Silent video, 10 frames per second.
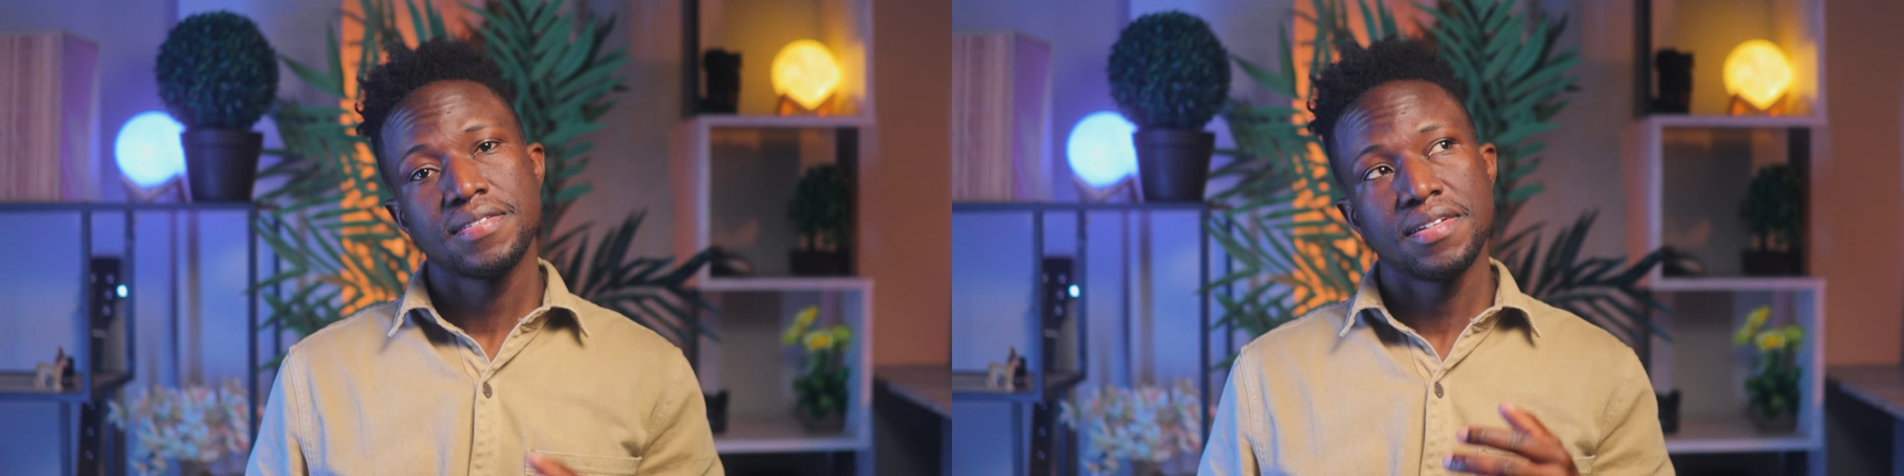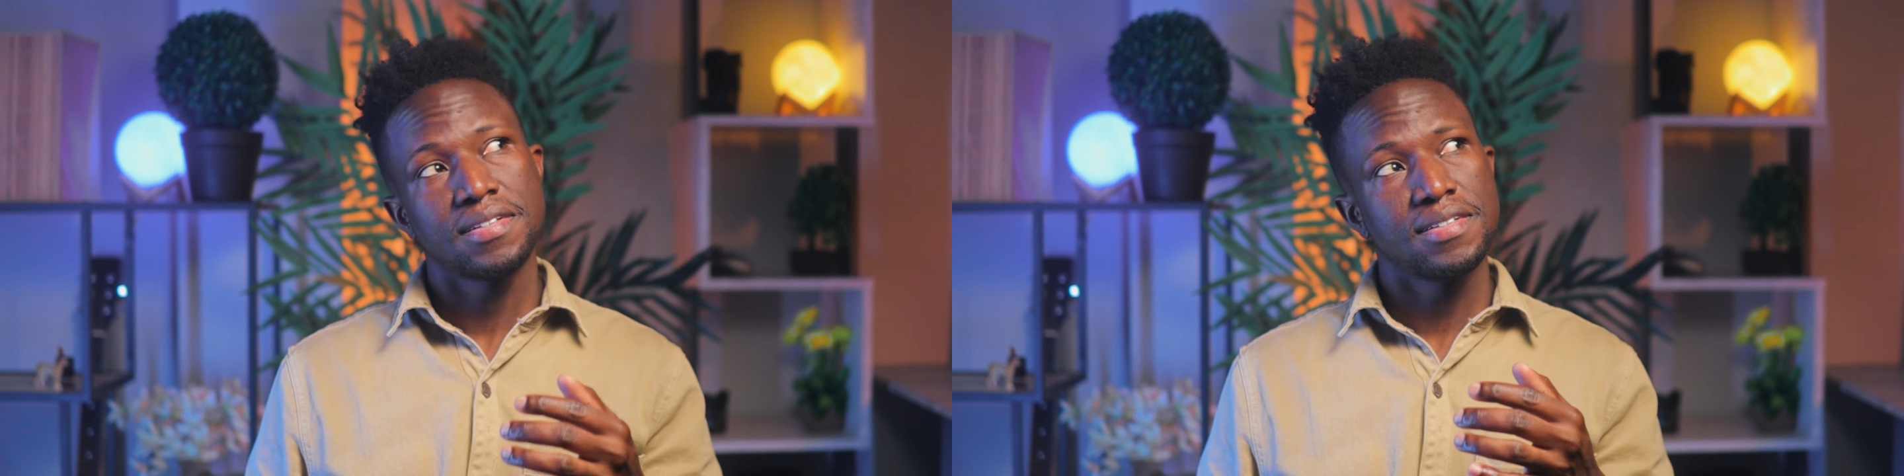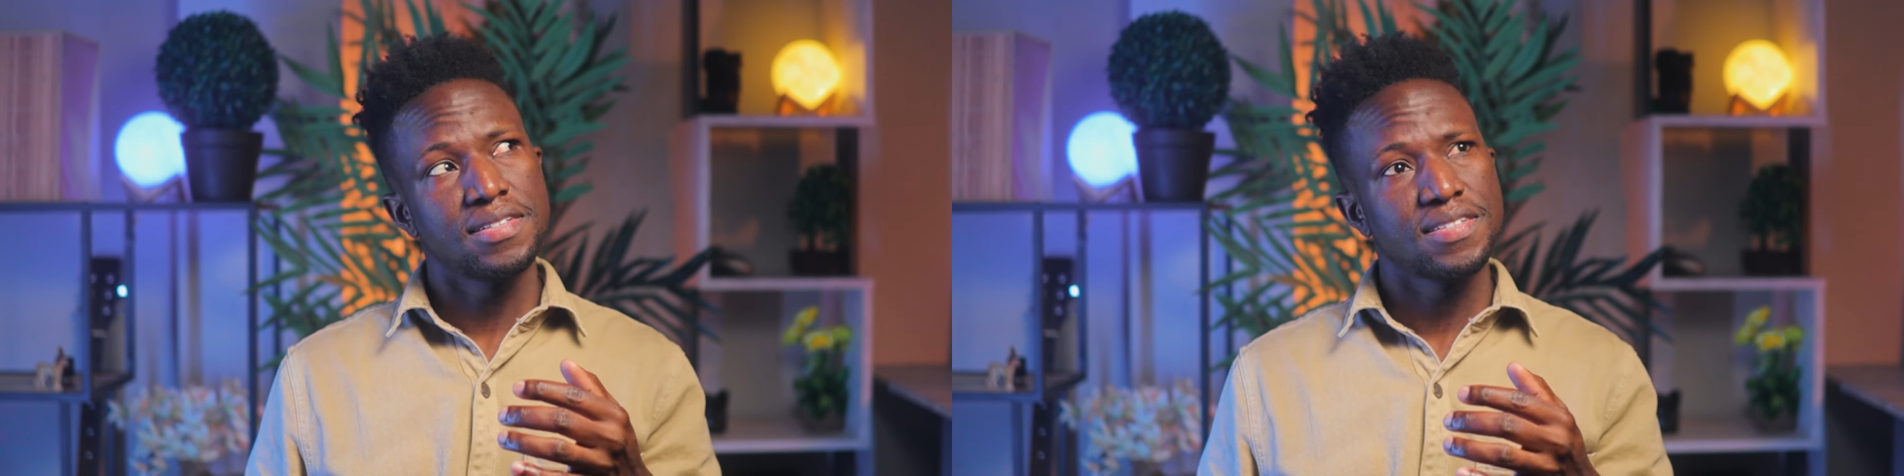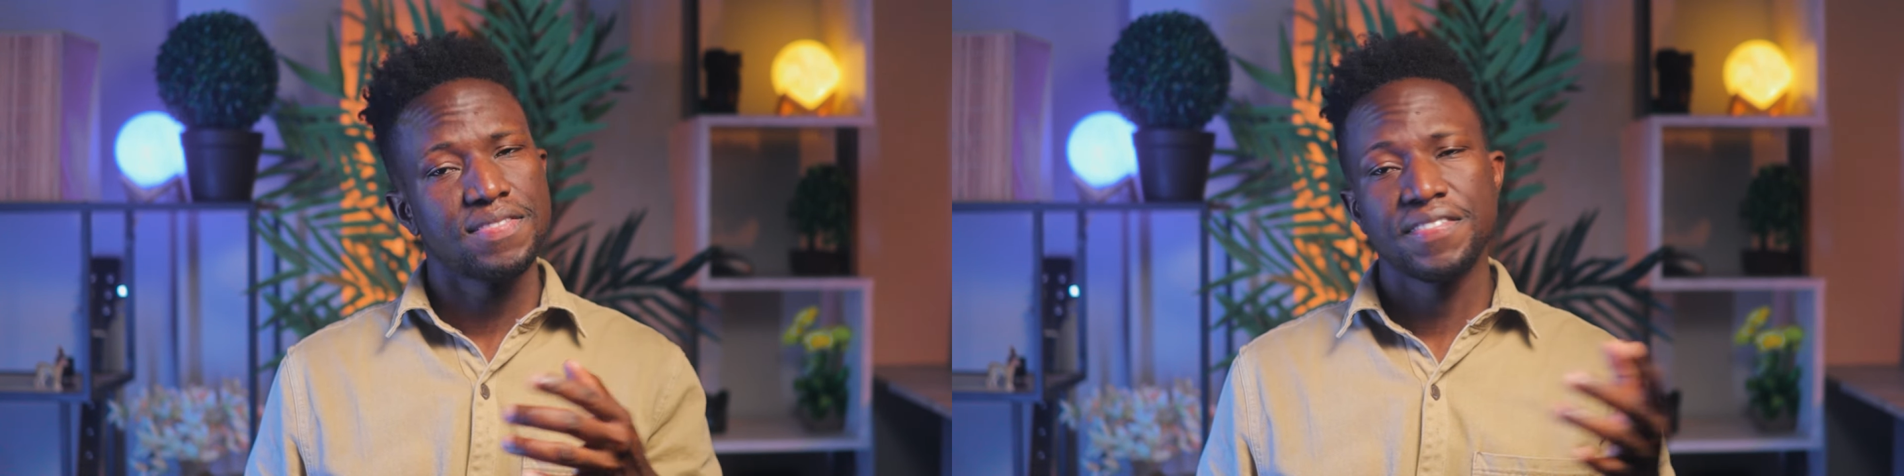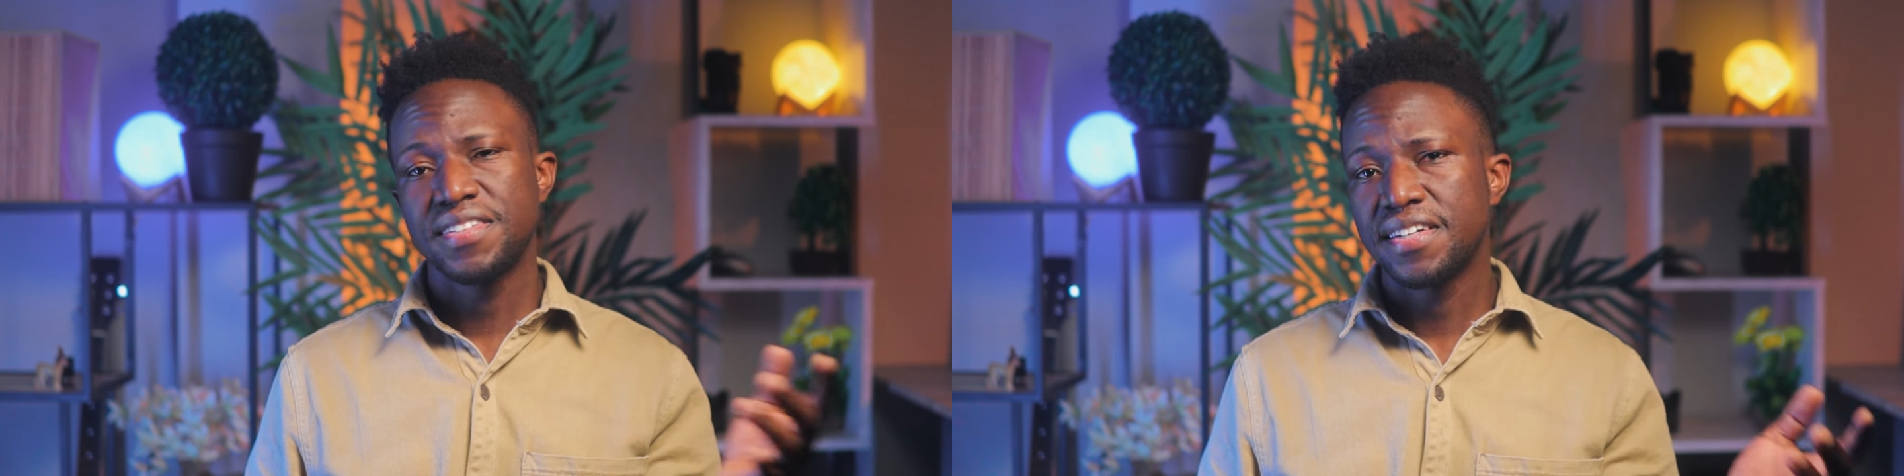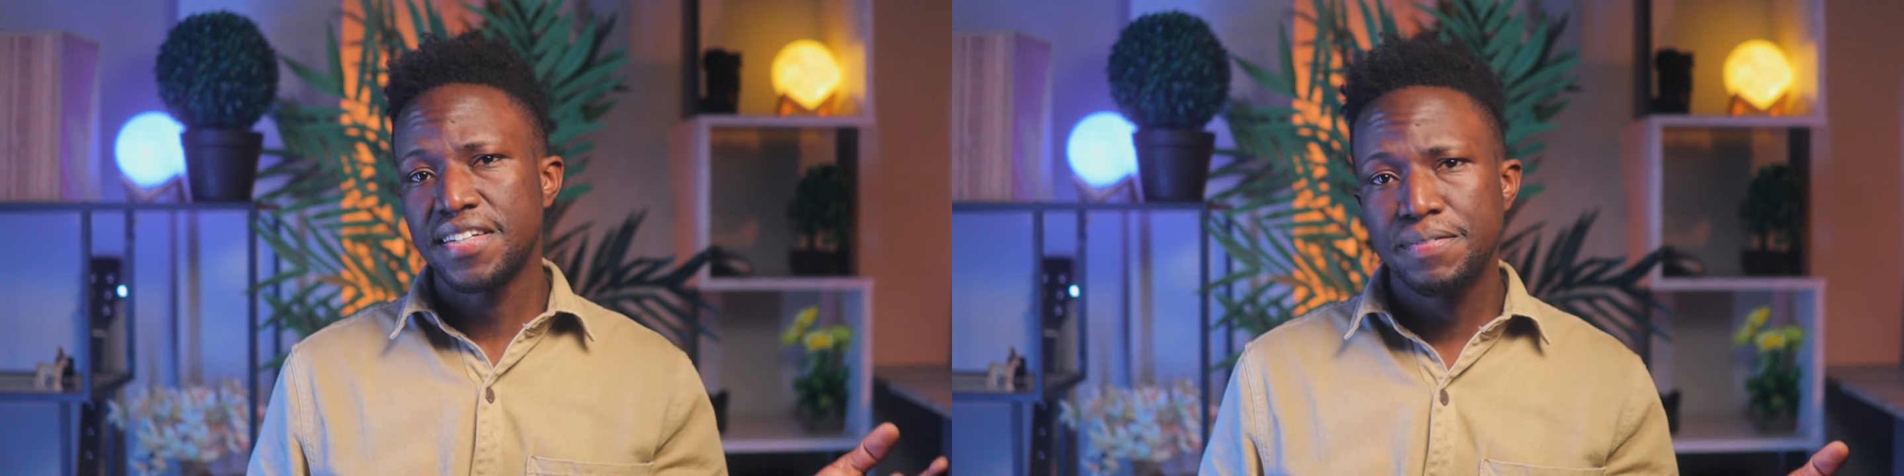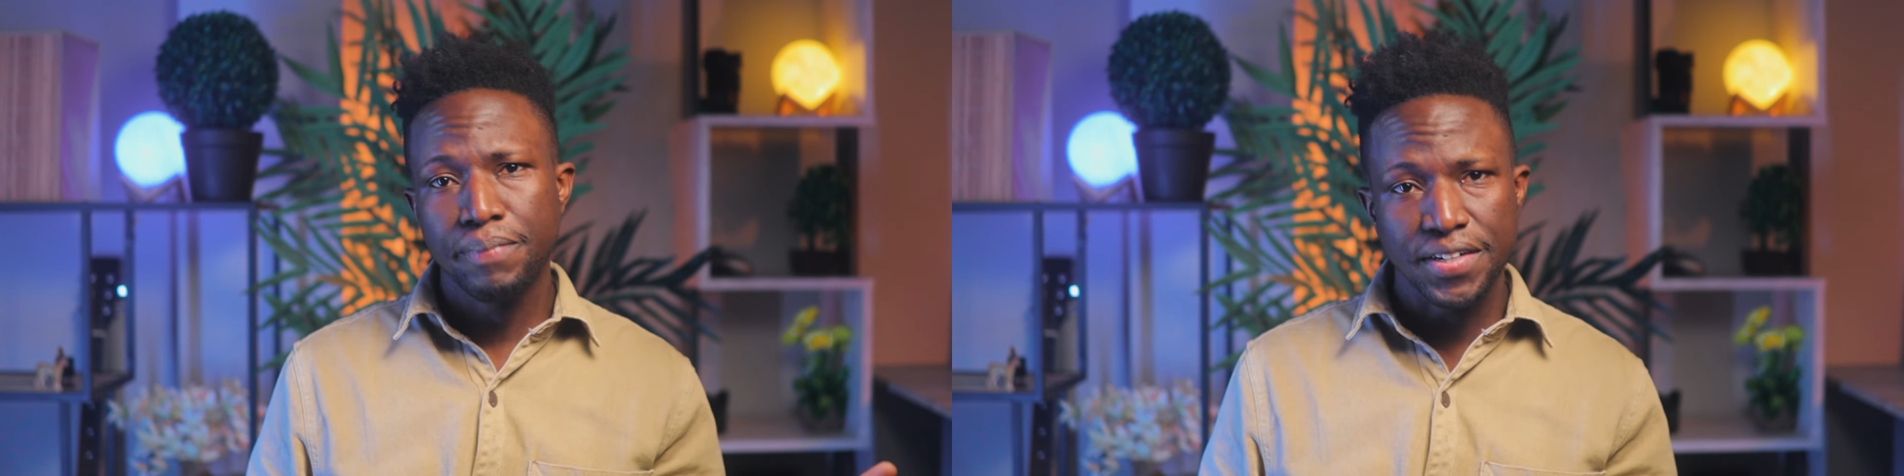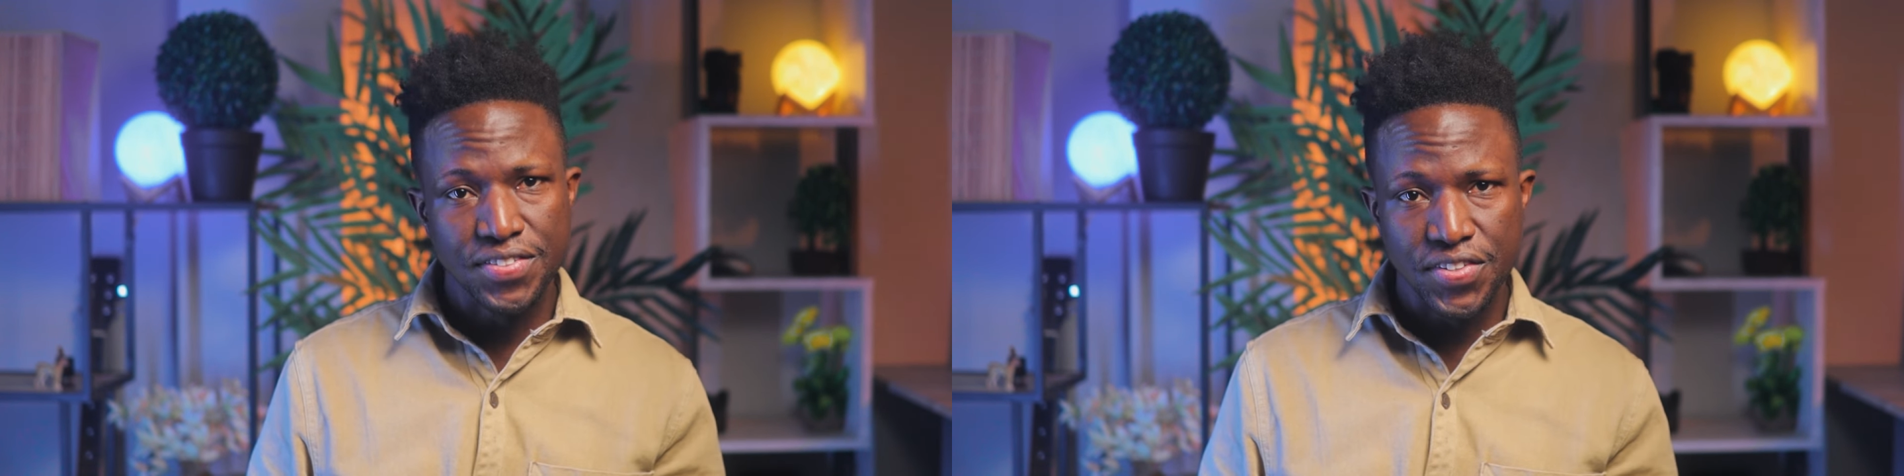that is
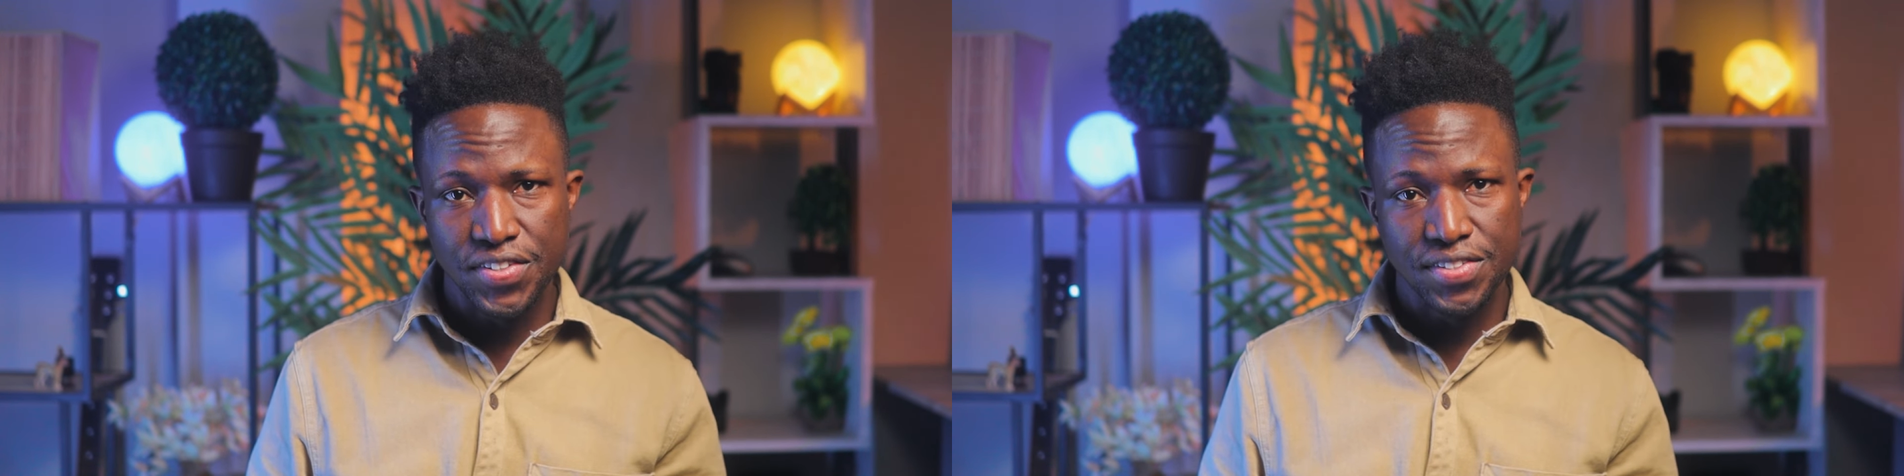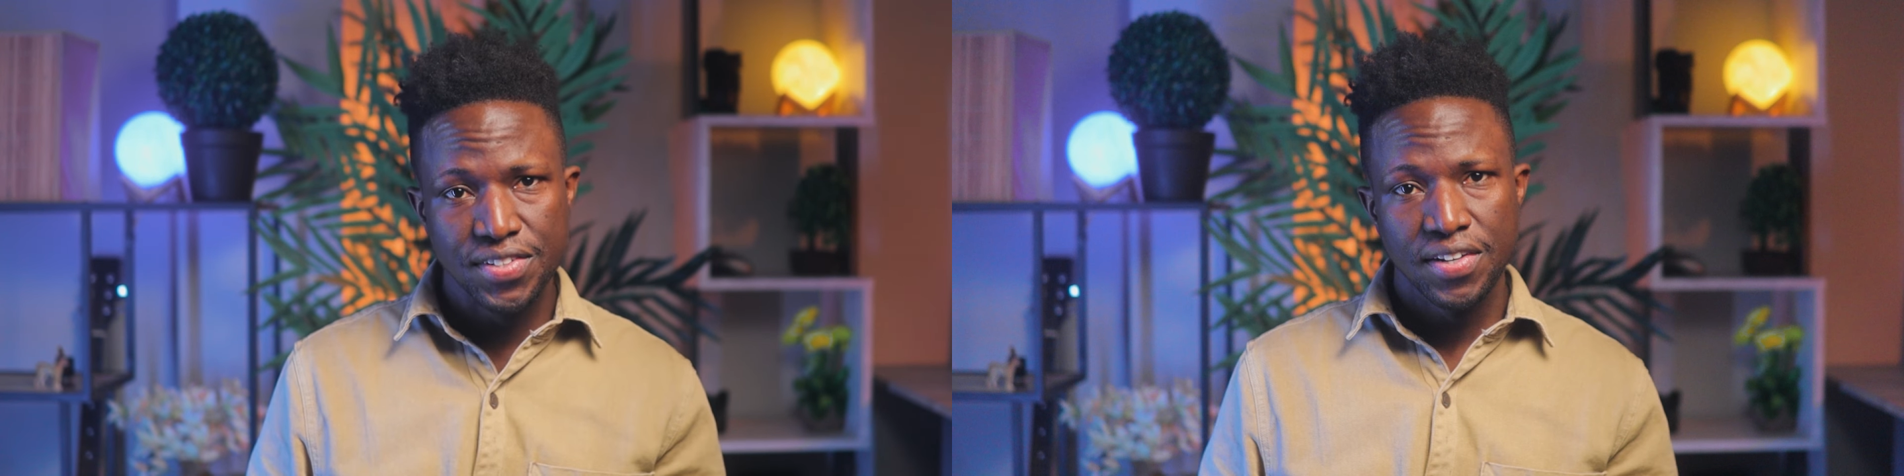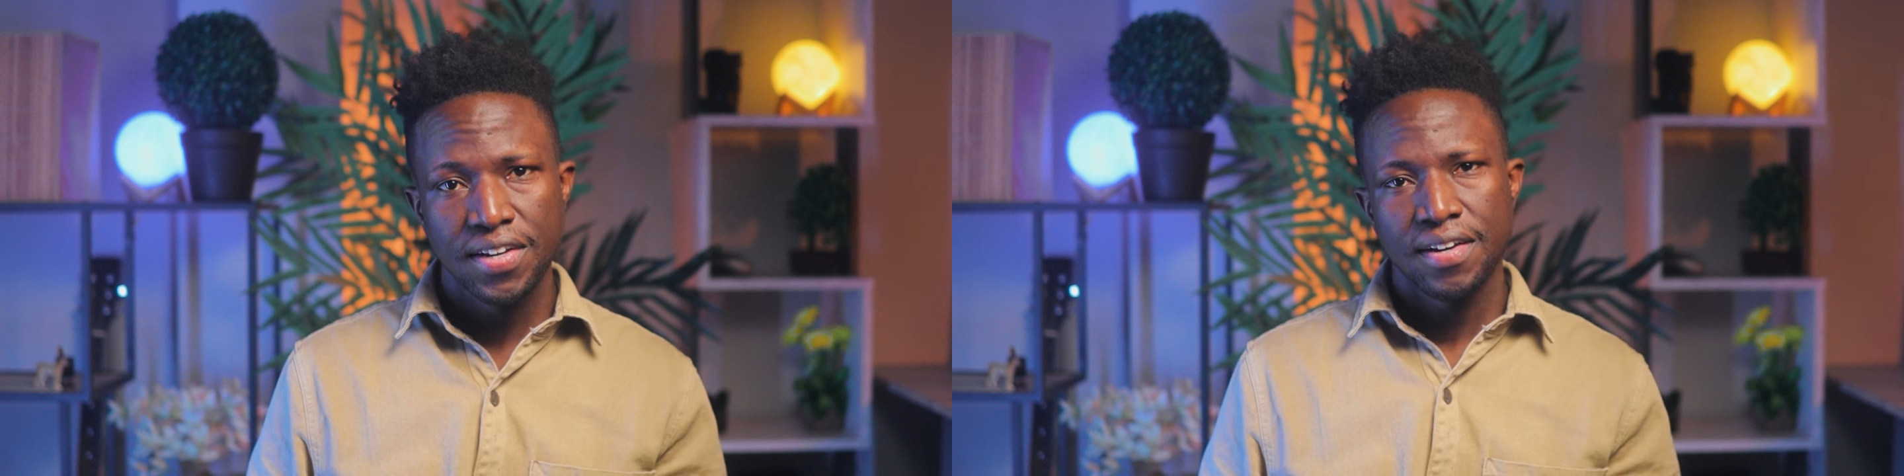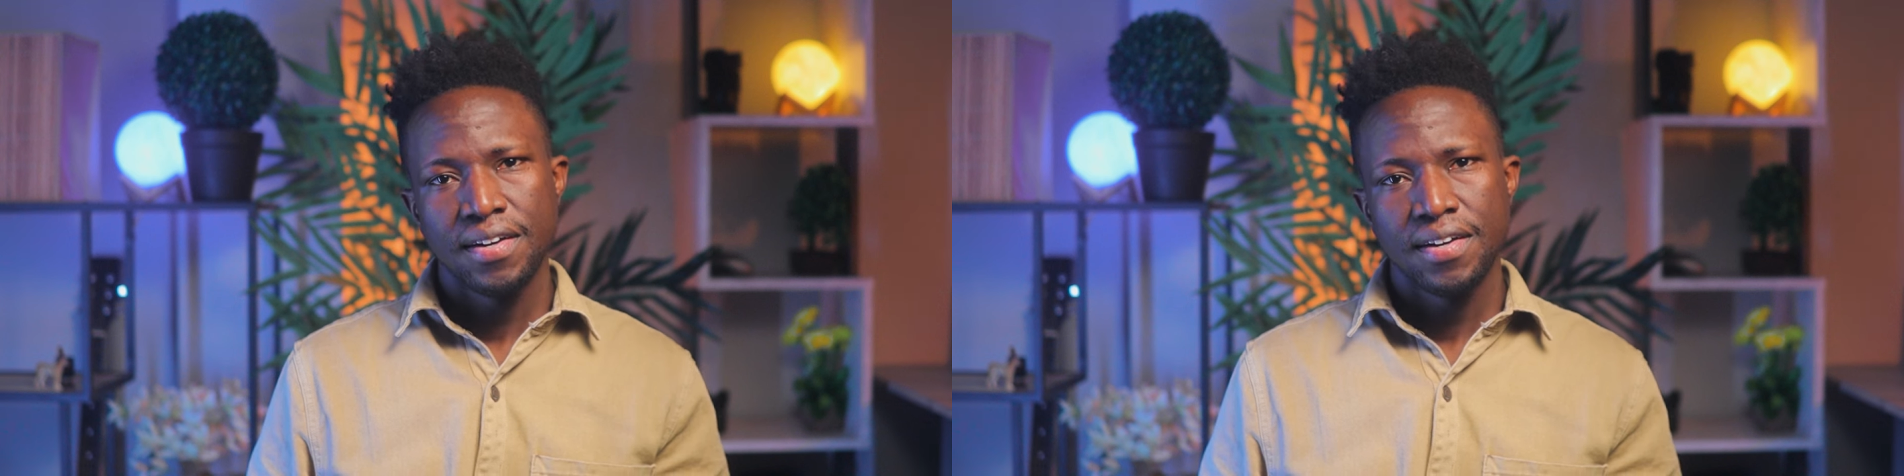58%,